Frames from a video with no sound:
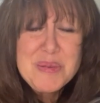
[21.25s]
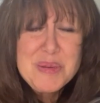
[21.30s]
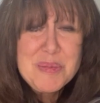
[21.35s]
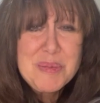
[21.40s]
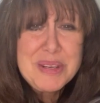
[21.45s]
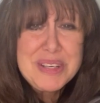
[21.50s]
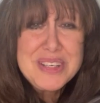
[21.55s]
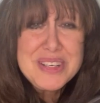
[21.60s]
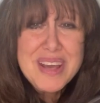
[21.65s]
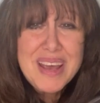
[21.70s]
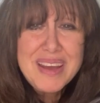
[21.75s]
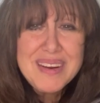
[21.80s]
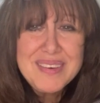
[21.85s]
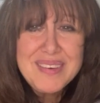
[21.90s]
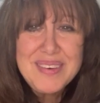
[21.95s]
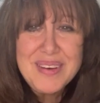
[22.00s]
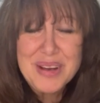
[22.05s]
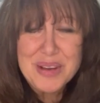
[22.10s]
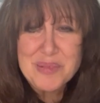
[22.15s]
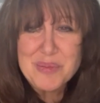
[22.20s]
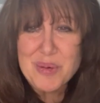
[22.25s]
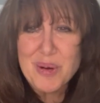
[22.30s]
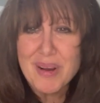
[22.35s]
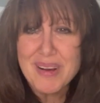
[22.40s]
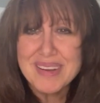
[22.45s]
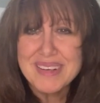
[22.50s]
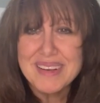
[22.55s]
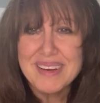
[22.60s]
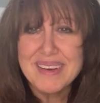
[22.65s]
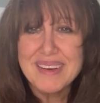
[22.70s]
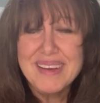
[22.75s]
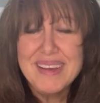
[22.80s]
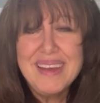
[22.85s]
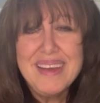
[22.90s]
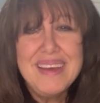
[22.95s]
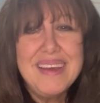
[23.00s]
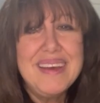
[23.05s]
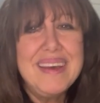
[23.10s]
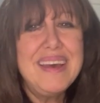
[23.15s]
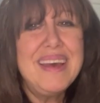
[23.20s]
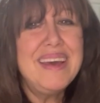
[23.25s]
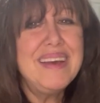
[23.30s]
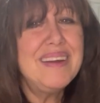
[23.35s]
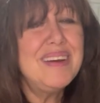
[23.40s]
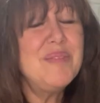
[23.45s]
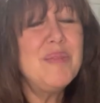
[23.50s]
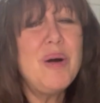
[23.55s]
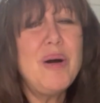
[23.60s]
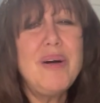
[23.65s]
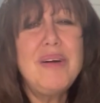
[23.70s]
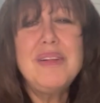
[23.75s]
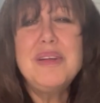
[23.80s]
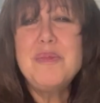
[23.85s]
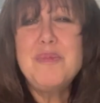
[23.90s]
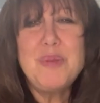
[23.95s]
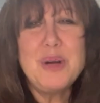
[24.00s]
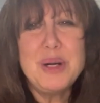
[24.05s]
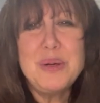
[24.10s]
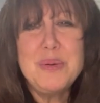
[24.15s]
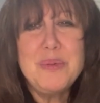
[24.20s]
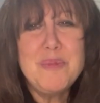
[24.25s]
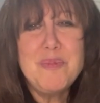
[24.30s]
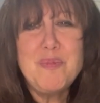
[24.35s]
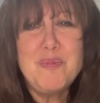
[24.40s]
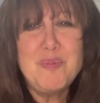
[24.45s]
to my channel. I'm Rhonda, and I'm all about